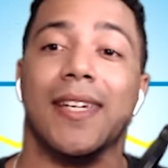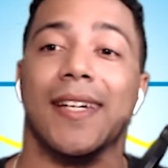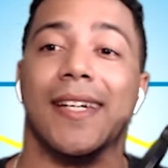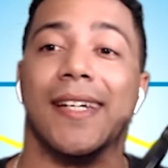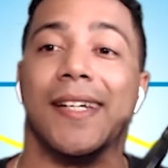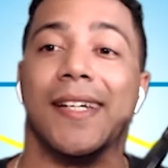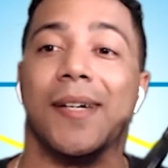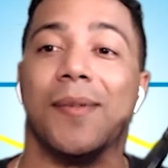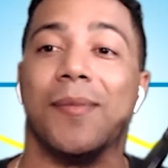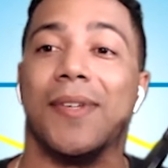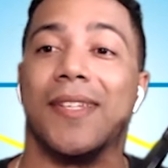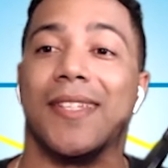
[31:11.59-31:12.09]

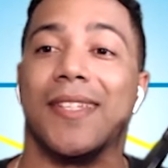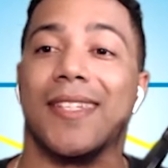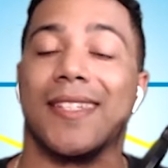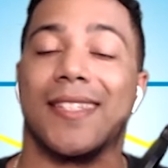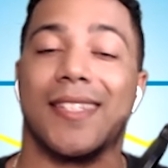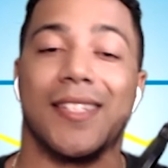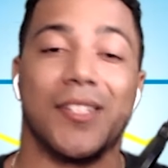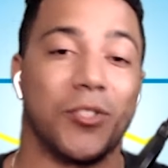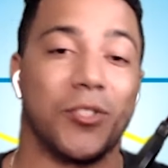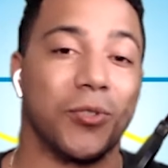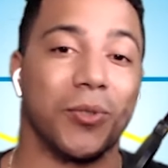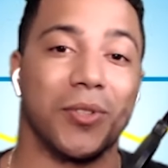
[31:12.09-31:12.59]
It's
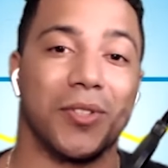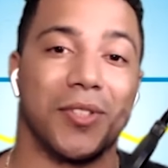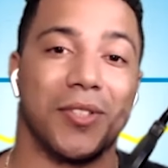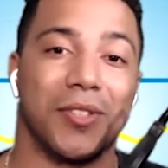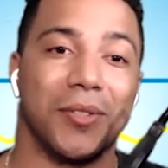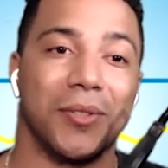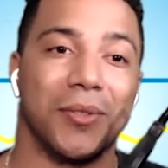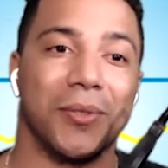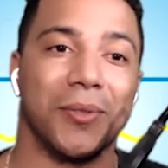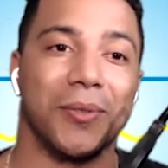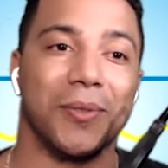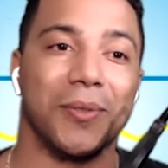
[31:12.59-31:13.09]
essential
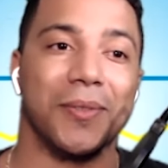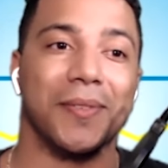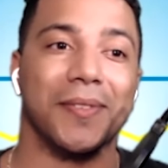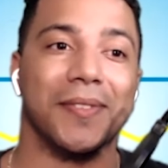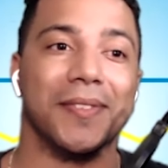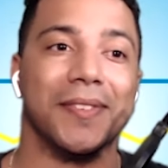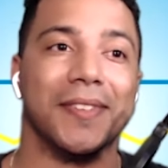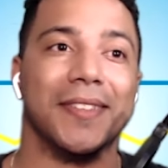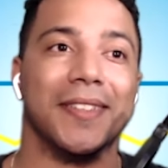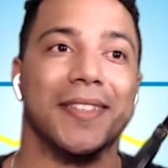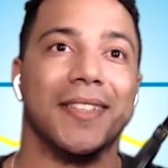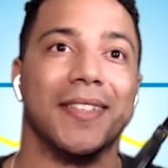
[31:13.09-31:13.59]
to
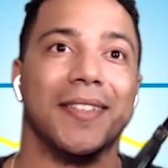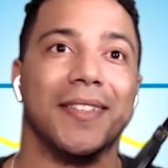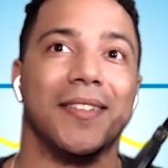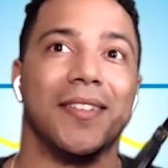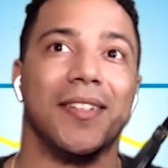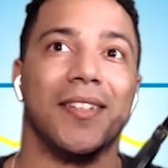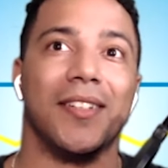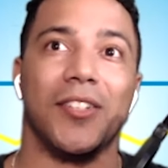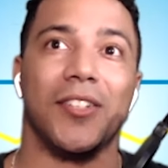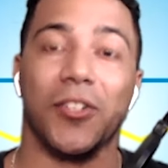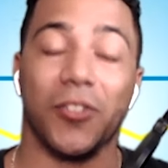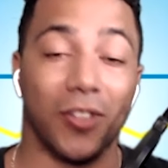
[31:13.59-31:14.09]

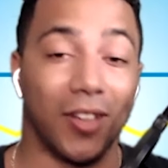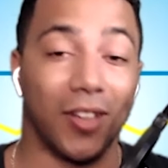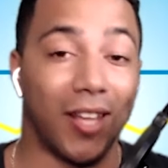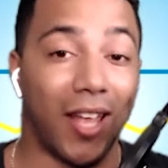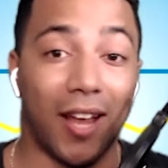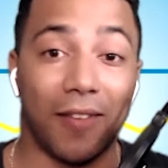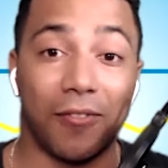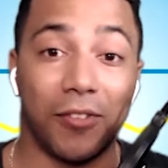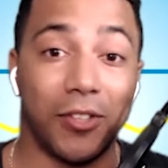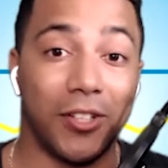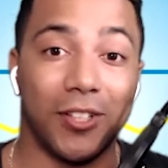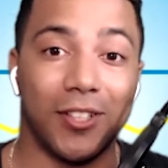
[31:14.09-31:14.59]
your
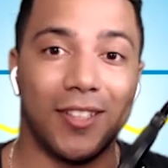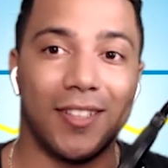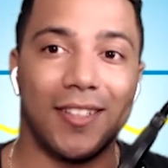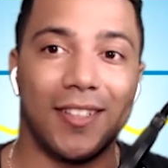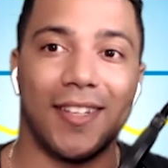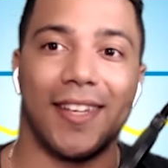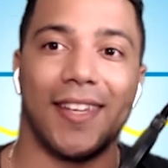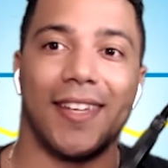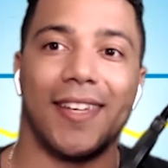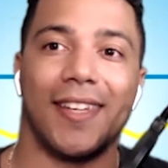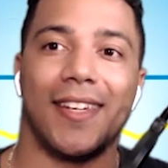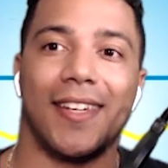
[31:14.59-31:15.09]
livelihood,
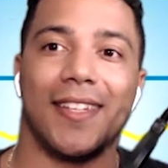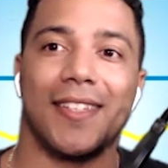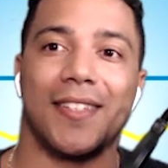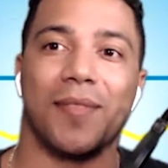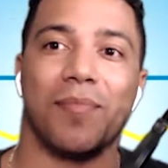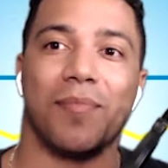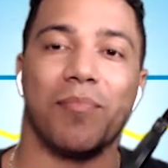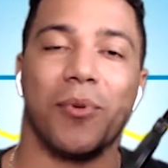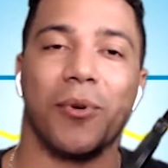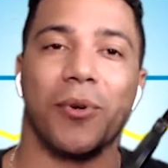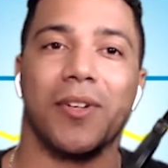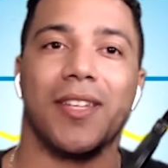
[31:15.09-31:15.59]
and it's
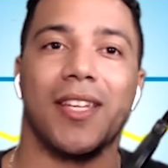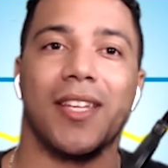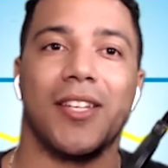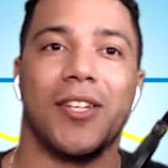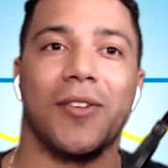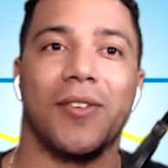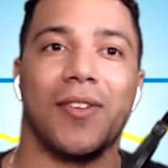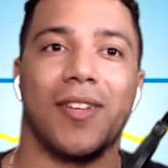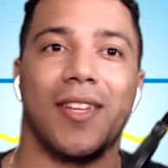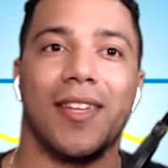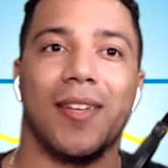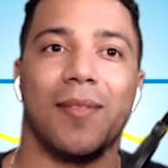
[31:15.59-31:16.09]
important that
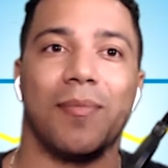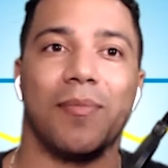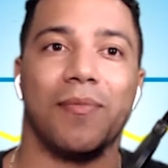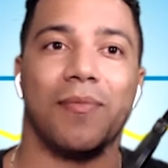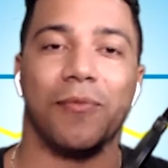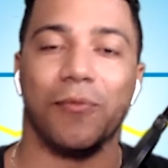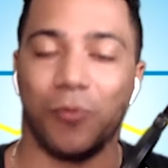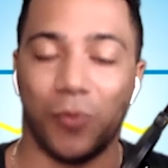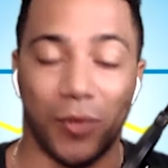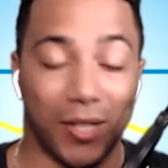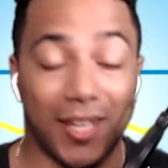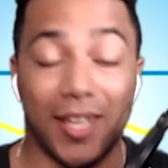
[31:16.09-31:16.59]

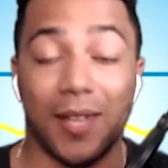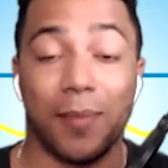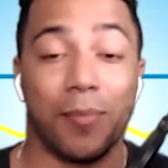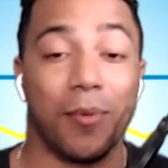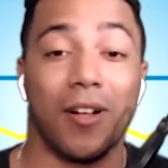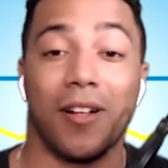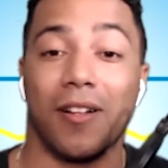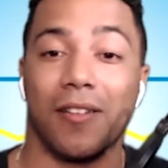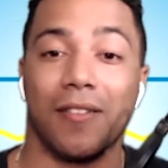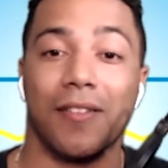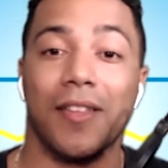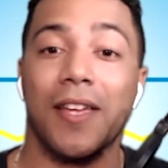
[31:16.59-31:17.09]
we keep
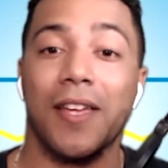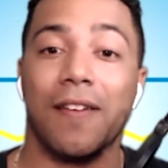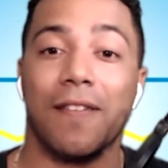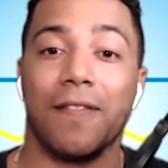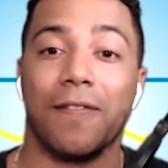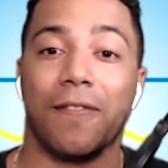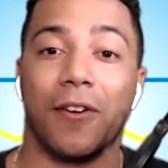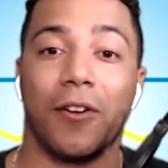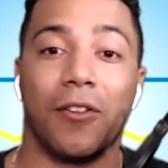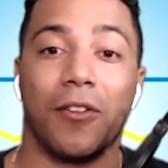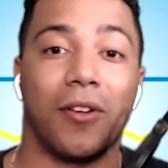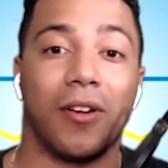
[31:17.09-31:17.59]
all
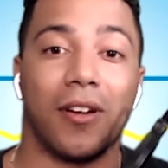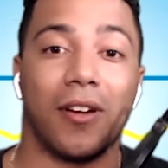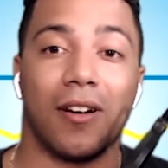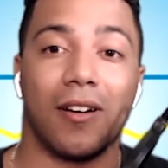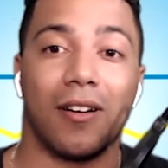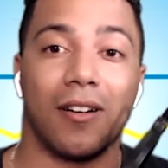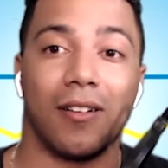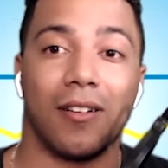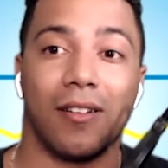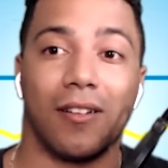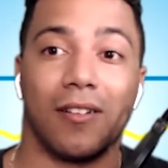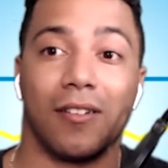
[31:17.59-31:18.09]
furthering
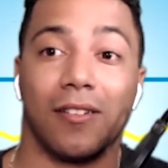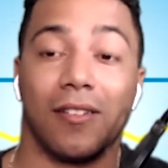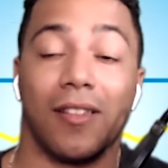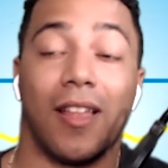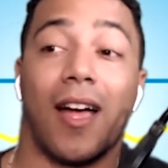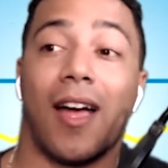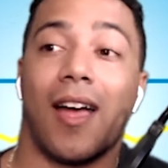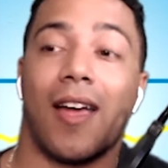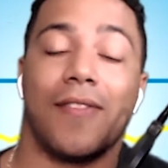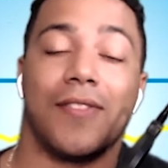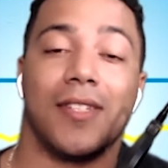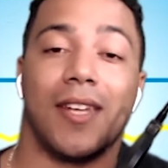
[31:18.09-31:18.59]
our
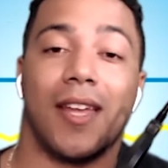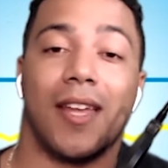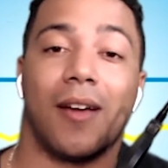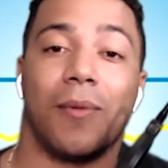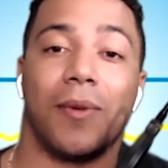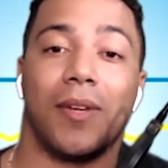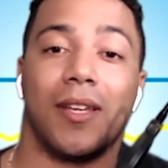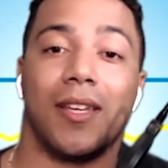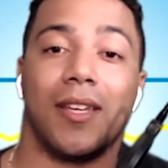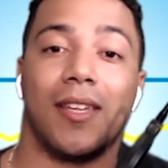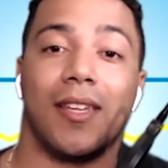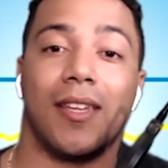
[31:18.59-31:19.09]
lives and how
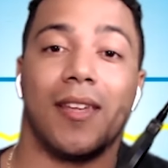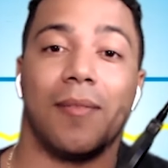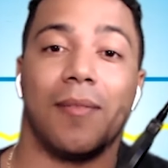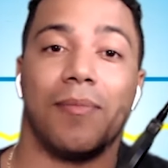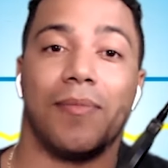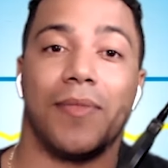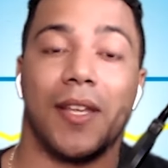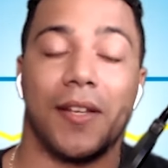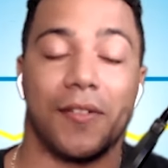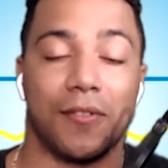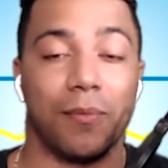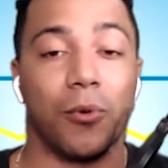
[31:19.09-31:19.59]
we can
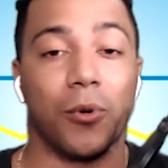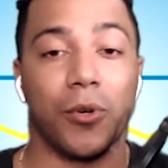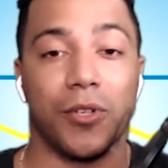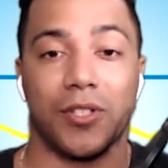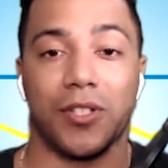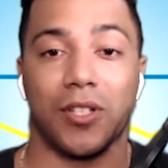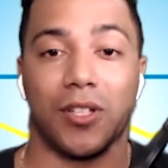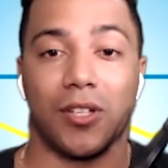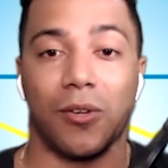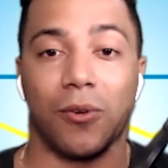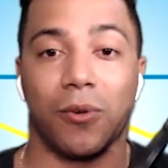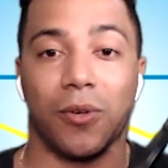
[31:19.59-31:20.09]
keep things more
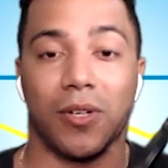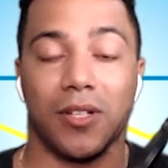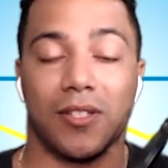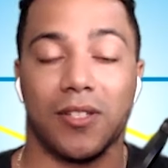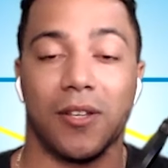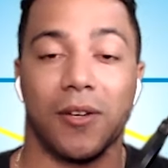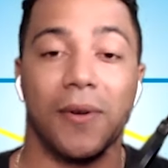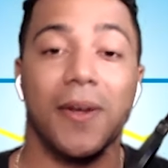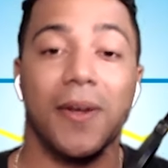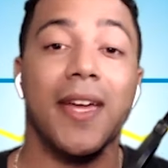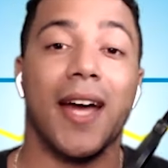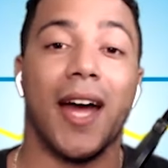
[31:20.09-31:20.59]
secure.
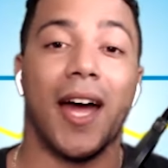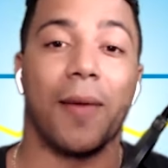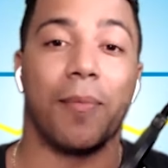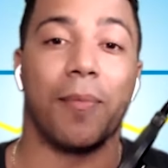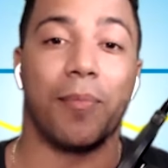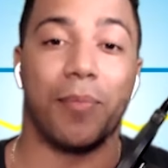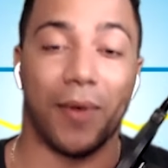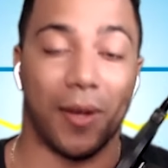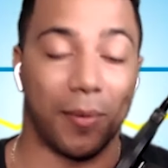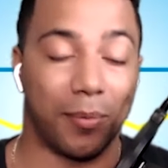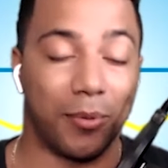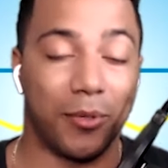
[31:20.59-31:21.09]
So I
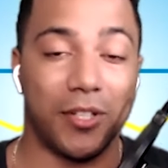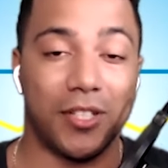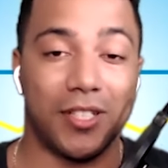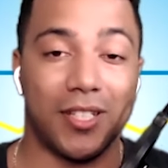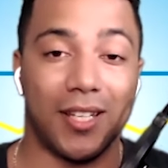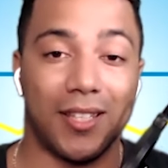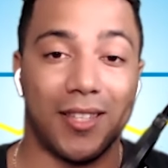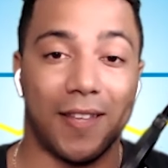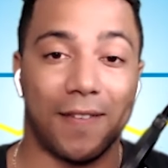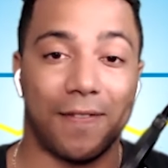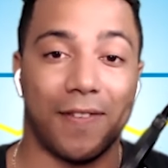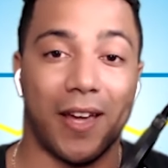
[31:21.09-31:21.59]

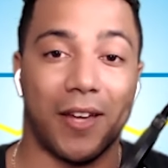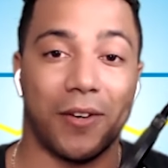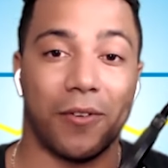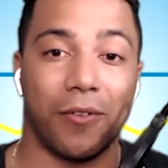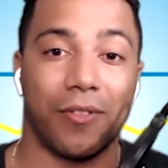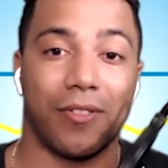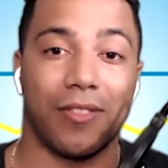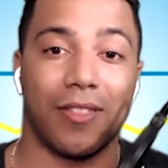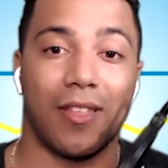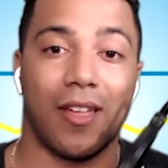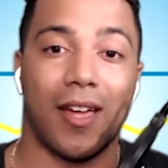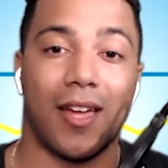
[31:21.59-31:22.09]
appreciate that
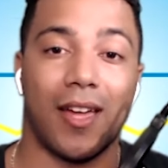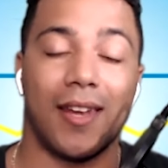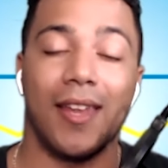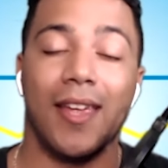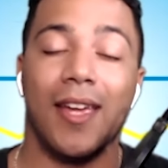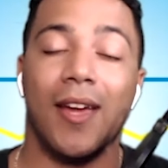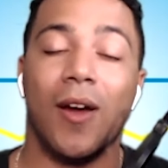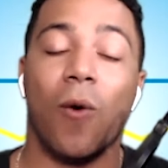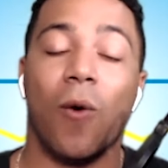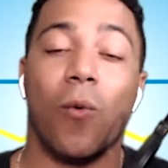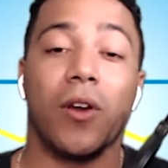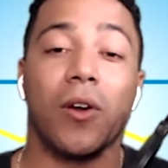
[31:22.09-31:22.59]
final thought.
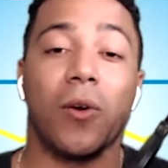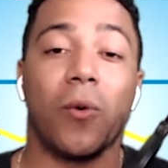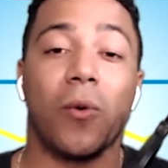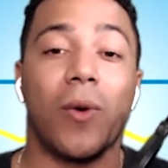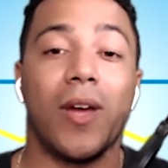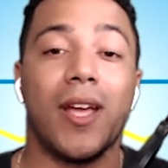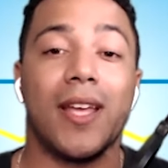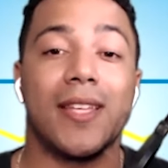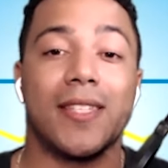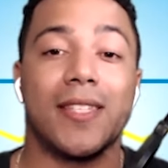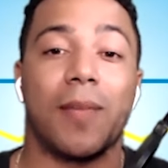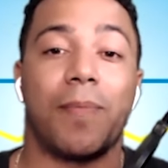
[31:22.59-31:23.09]
What are
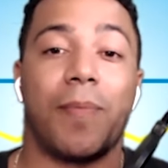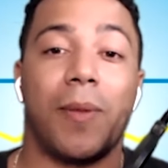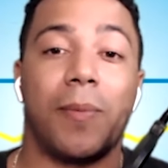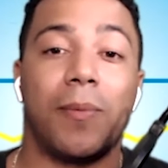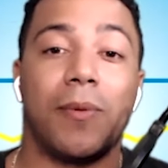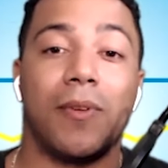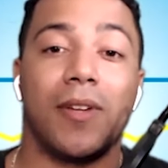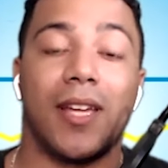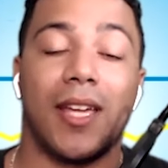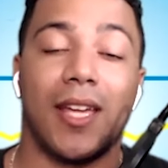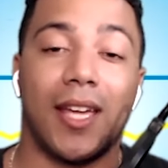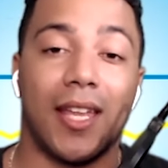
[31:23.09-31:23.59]
ways that
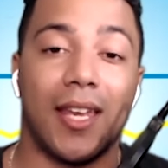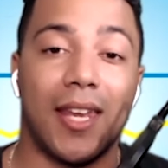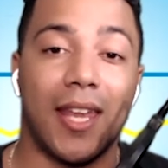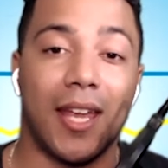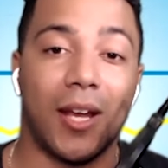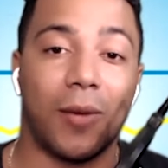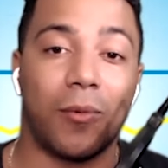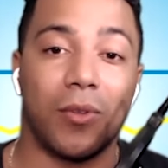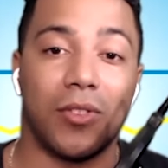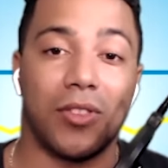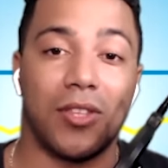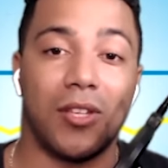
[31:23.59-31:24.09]
people can
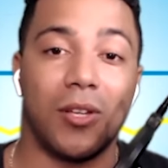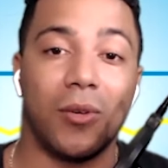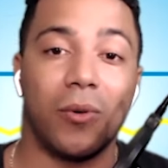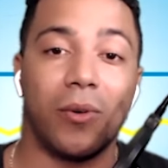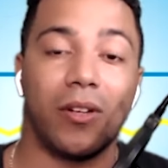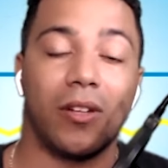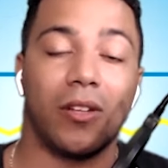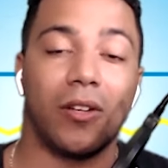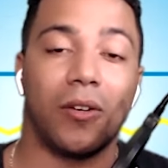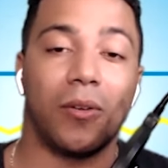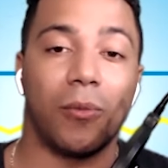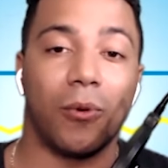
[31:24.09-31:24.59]
connect with you
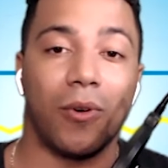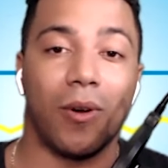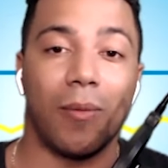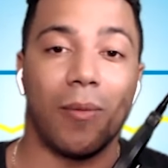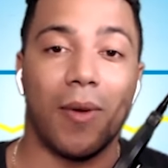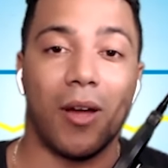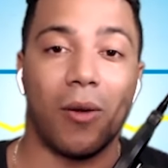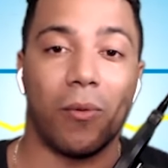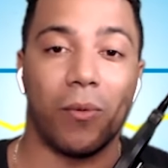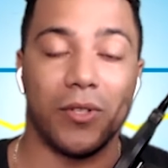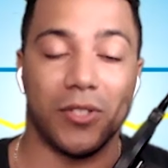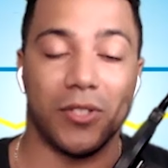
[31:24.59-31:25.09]
and learn more
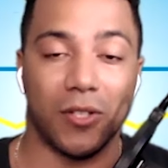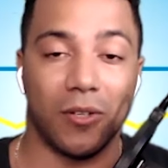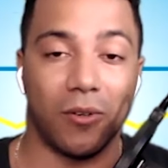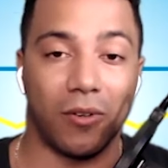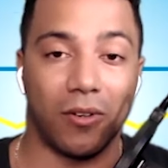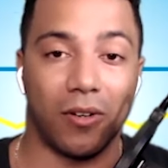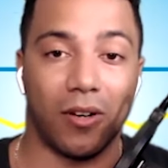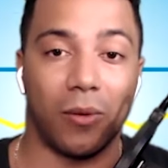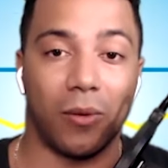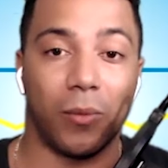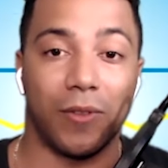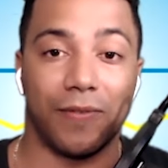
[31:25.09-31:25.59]
about what's
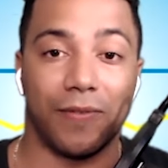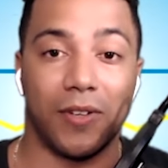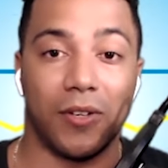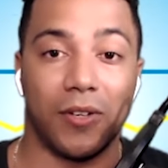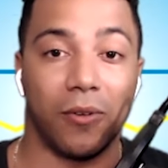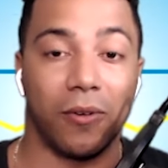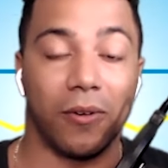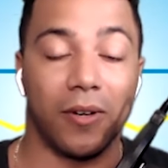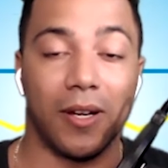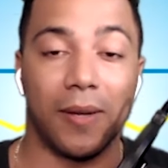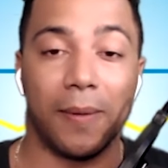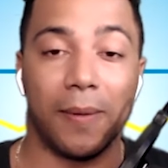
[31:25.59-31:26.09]
going on with
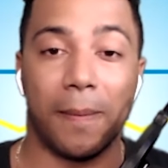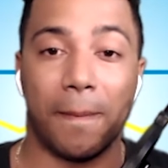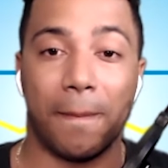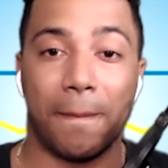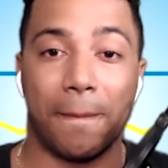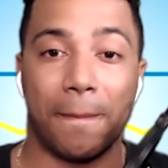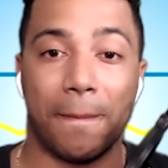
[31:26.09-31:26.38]
Findora?